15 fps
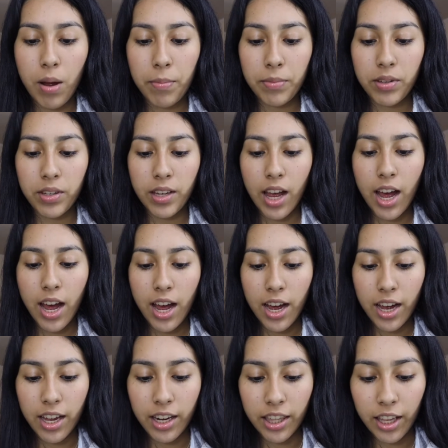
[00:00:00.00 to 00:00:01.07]
I'm
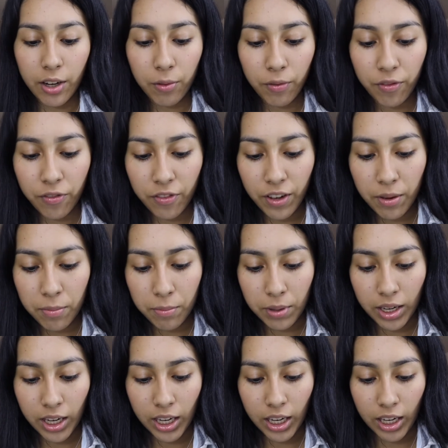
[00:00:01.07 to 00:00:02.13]
sad. They don't fit
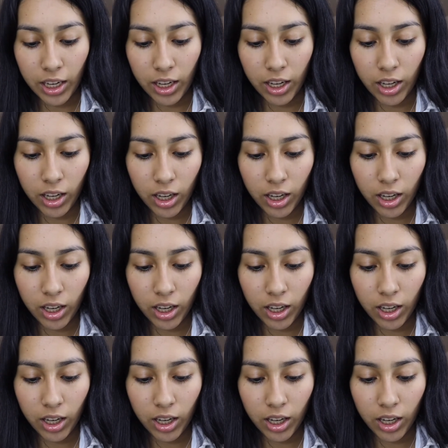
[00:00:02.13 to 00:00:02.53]
me.